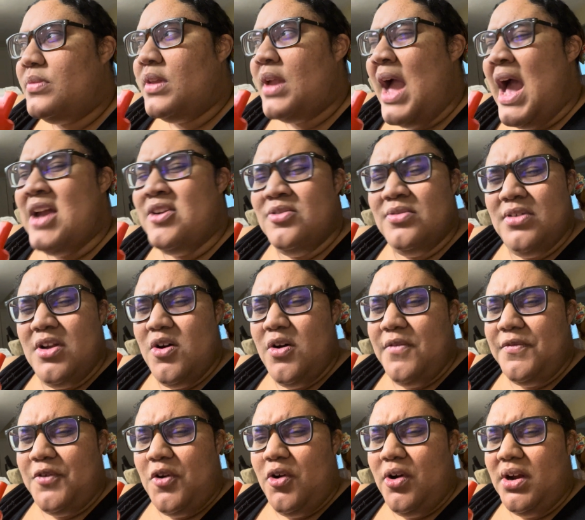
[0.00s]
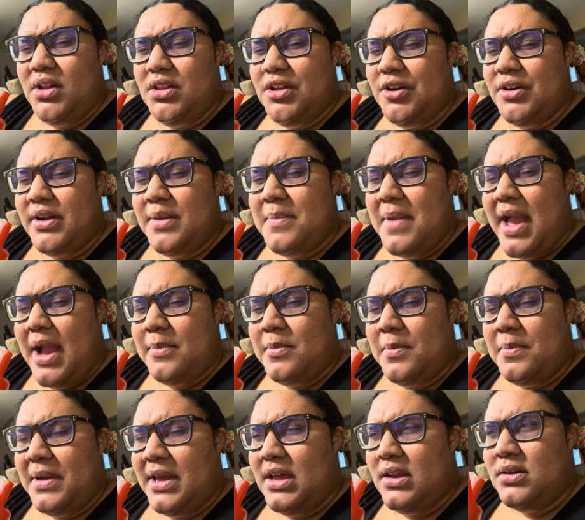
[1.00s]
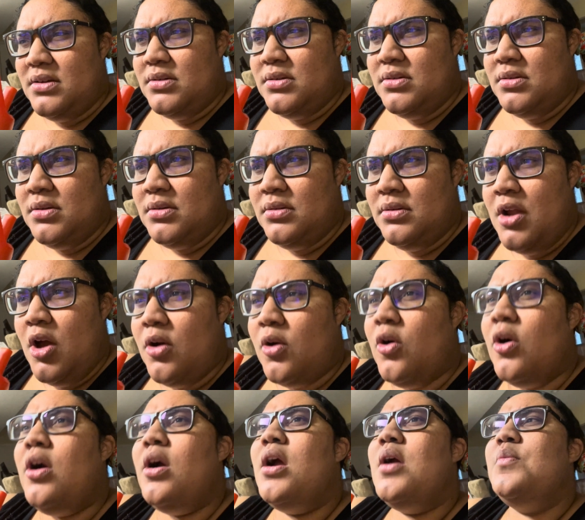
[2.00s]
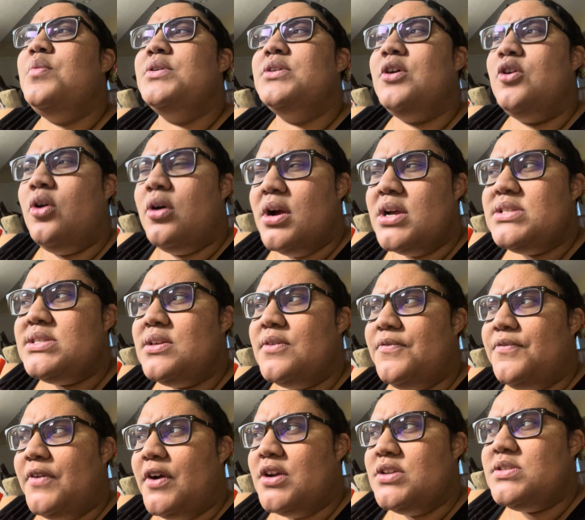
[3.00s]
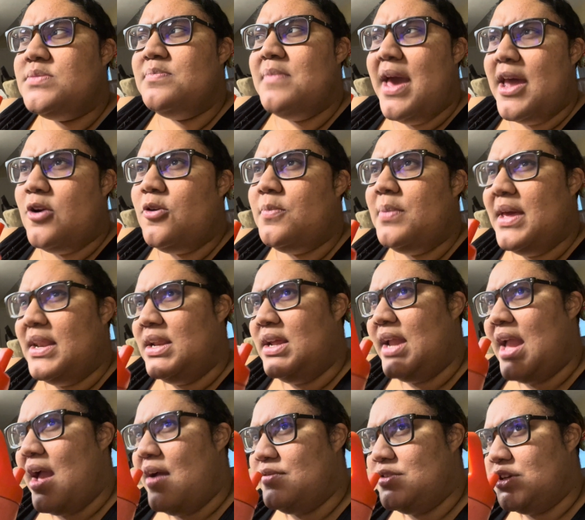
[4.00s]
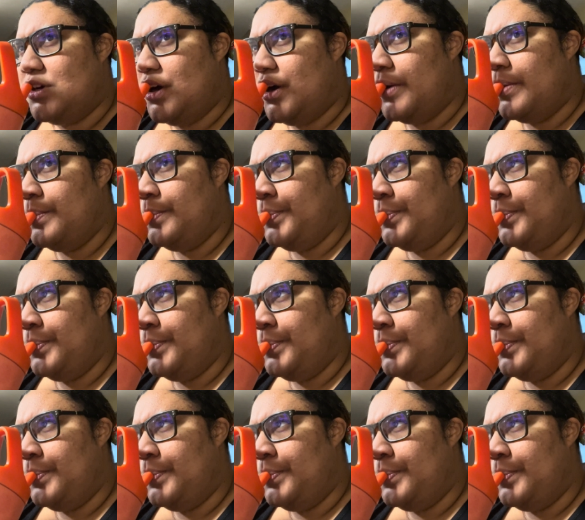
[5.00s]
I don't know if Korra learned to magma bend. No, Korra's the first metal bending Avatar.